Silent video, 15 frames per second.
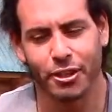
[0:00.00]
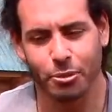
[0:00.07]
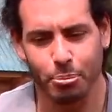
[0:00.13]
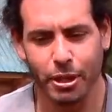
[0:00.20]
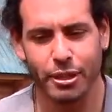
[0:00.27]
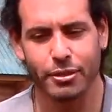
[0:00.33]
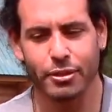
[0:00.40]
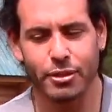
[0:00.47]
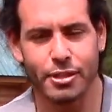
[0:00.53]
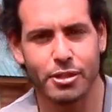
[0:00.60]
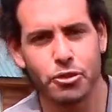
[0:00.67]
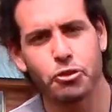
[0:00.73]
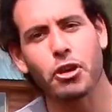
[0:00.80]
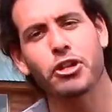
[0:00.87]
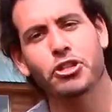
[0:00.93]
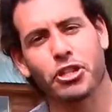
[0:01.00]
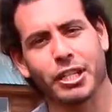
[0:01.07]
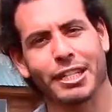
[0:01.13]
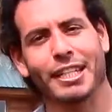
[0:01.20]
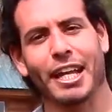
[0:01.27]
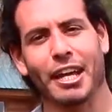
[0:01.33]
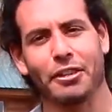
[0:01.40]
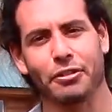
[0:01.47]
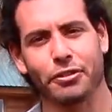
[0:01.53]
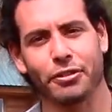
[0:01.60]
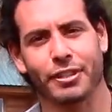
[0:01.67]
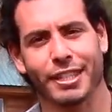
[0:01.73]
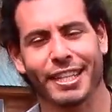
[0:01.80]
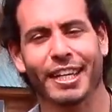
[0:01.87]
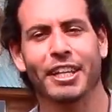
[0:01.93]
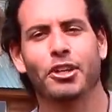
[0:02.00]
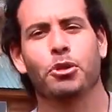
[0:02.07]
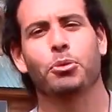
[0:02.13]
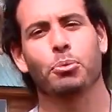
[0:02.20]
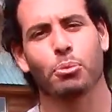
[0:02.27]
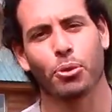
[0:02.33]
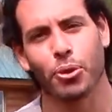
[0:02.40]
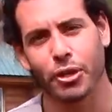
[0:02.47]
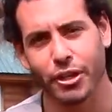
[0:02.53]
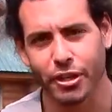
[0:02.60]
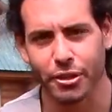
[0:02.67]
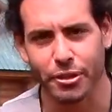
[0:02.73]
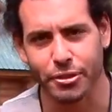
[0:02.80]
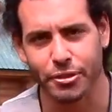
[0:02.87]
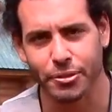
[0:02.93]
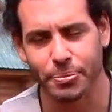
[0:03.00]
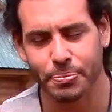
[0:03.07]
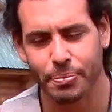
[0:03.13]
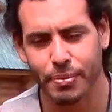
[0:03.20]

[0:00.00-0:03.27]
but stretching life, getting more years.